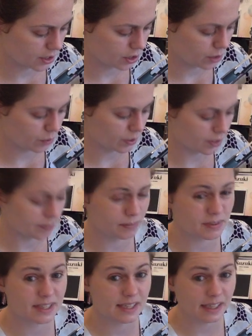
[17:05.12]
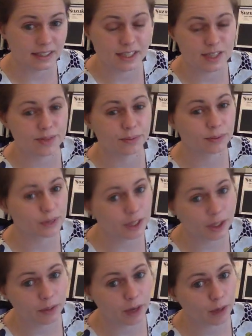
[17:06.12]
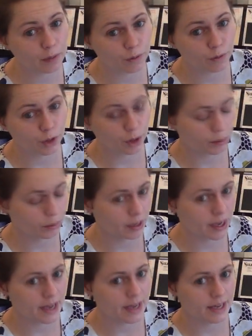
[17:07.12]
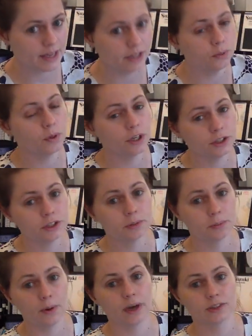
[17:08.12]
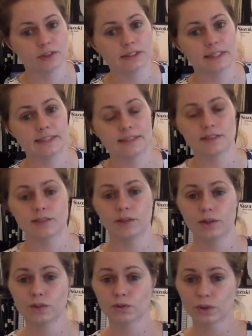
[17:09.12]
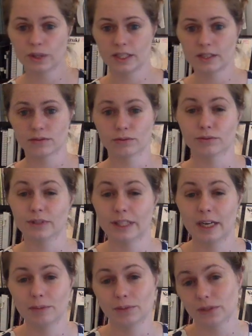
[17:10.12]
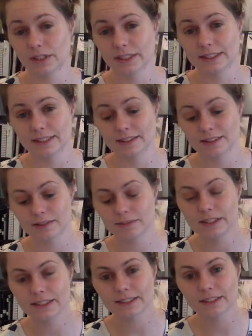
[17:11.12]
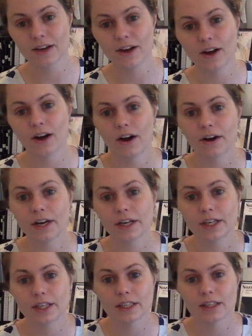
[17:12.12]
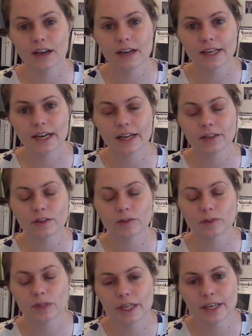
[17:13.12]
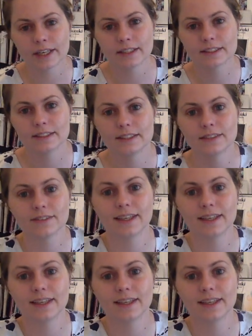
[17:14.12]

You want to sing this really well before you play it, and you want to do your bow exercises. So those 4 things will really help you succeed on this piece. Alright, good luck, and I look forward to hearing this in your